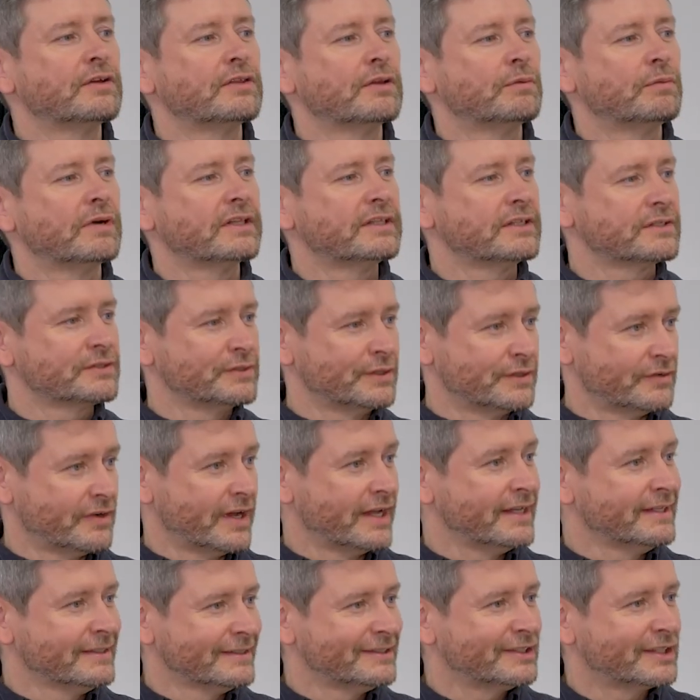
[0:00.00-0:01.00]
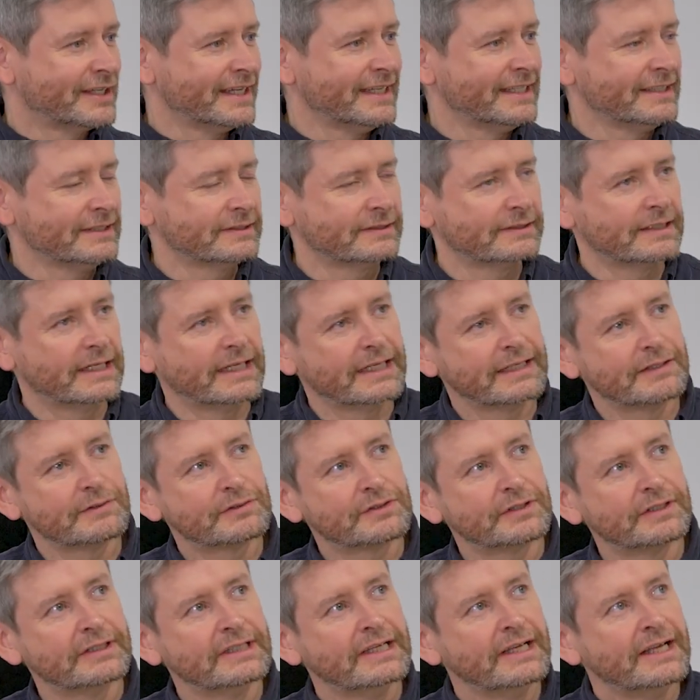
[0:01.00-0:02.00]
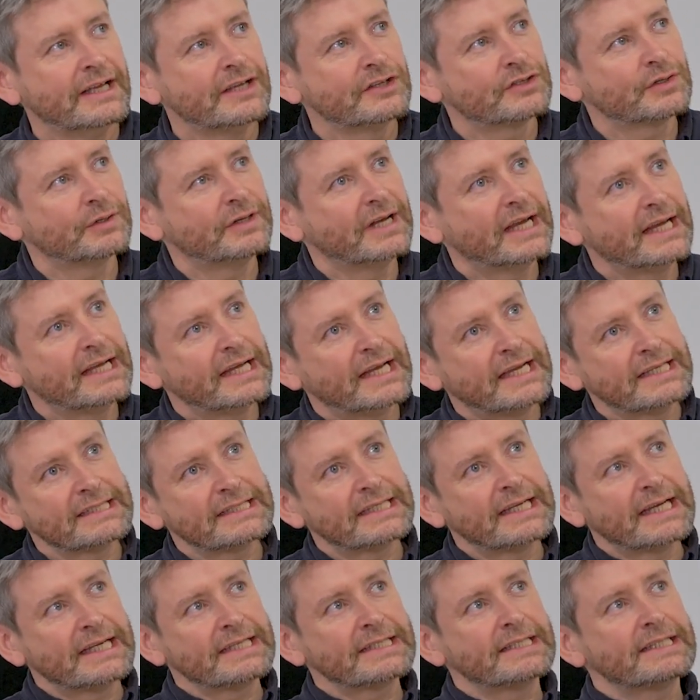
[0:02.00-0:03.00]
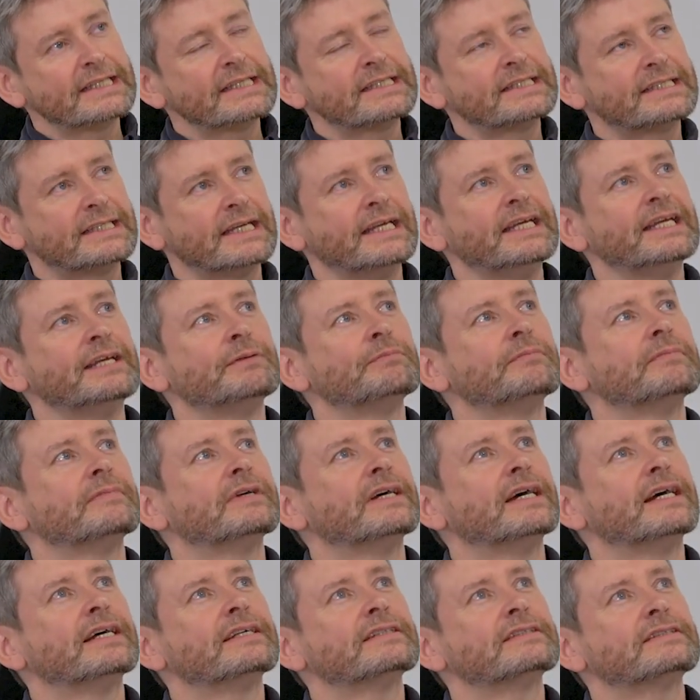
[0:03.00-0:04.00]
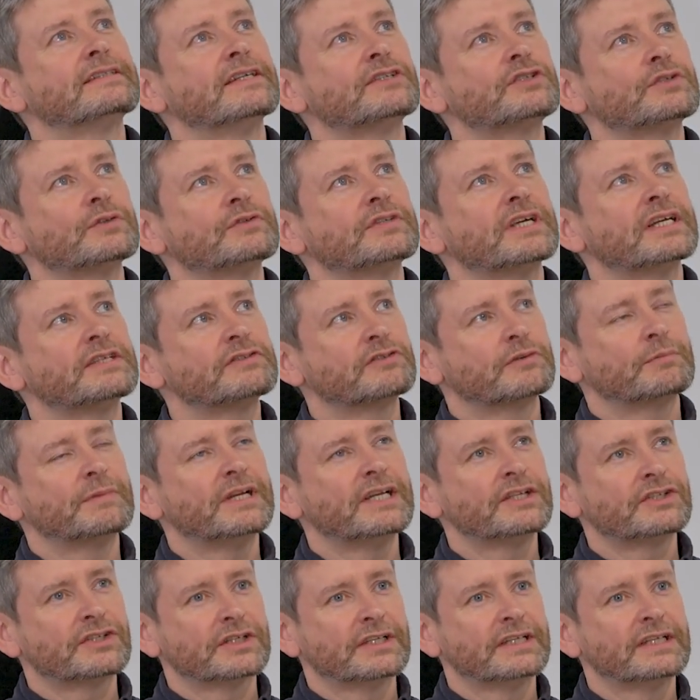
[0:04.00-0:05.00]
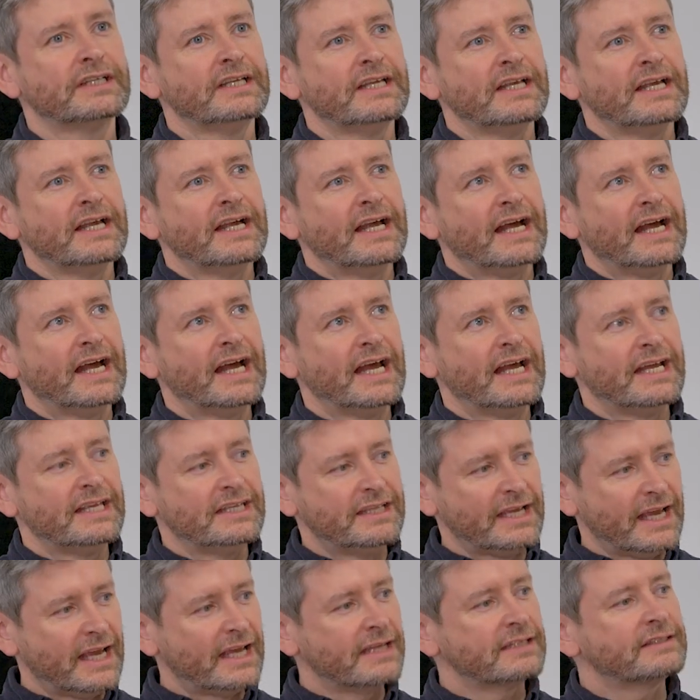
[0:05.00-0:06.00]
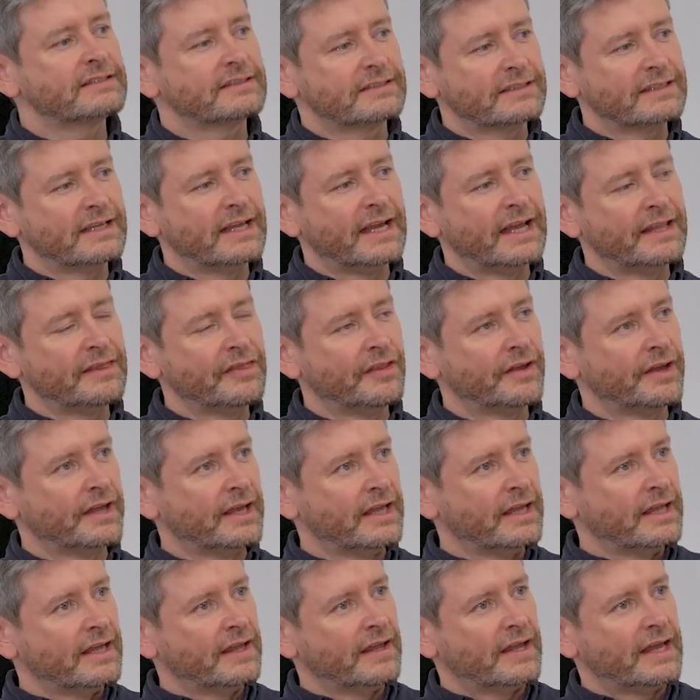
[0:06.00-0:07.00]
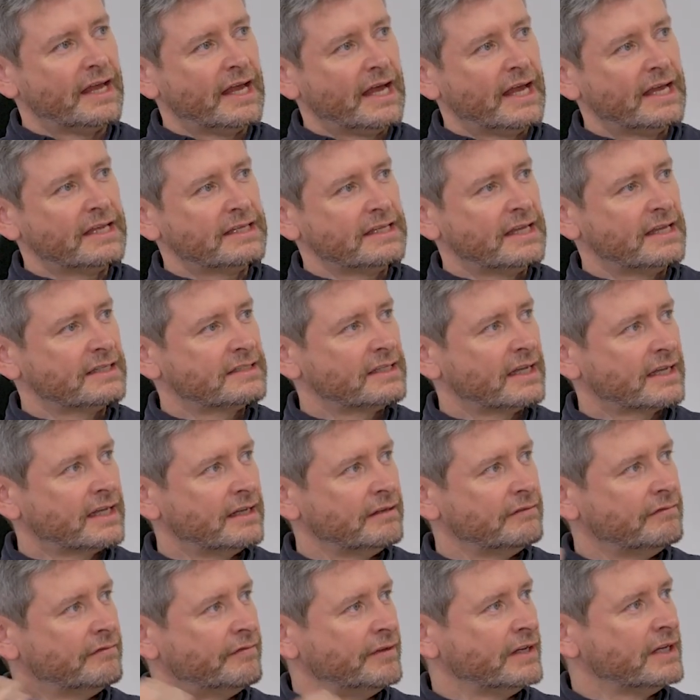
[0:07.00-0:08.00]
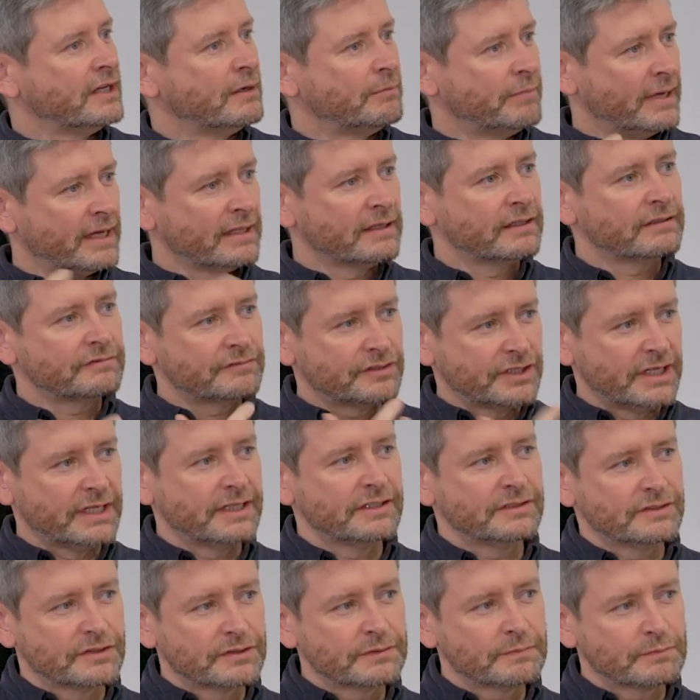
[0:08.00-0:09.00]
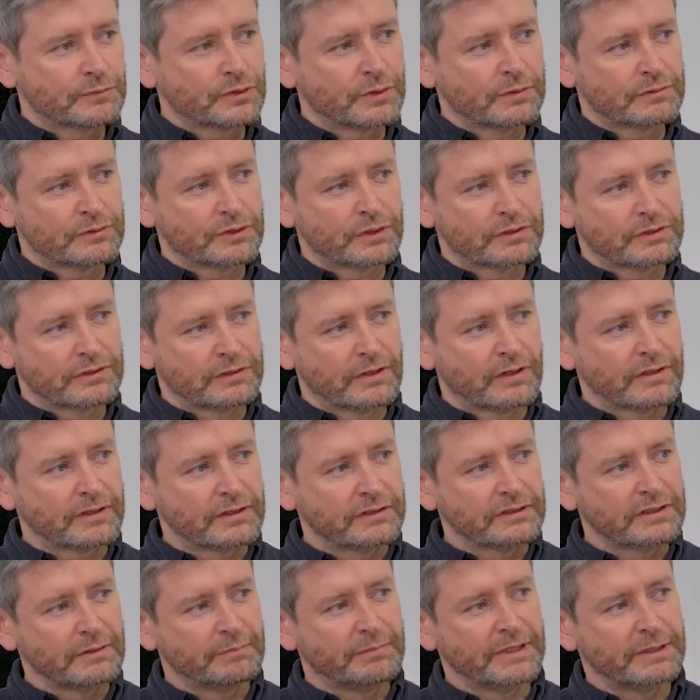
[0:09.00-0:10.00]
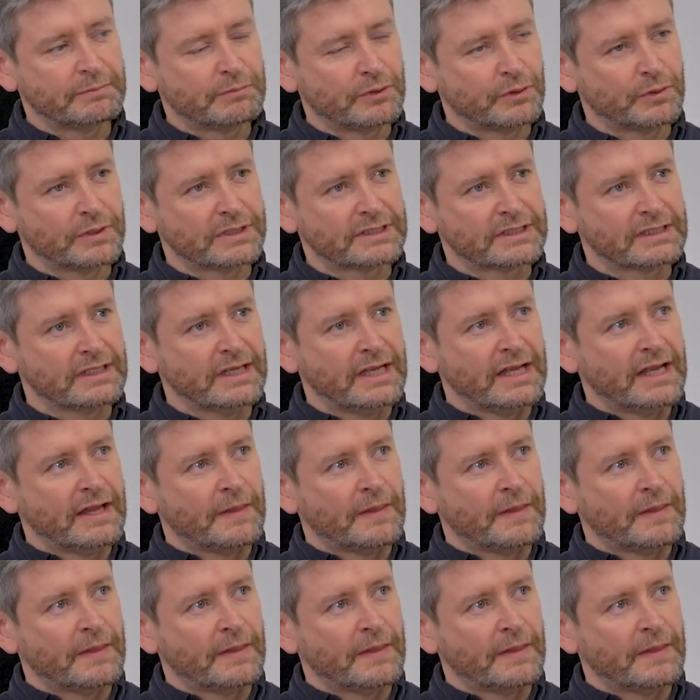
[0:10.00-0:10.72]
out the one that's not right. Okay, right. So is it the same as digital transformation? Yes, in that it's a conveyor belt of change. So talking to people, it's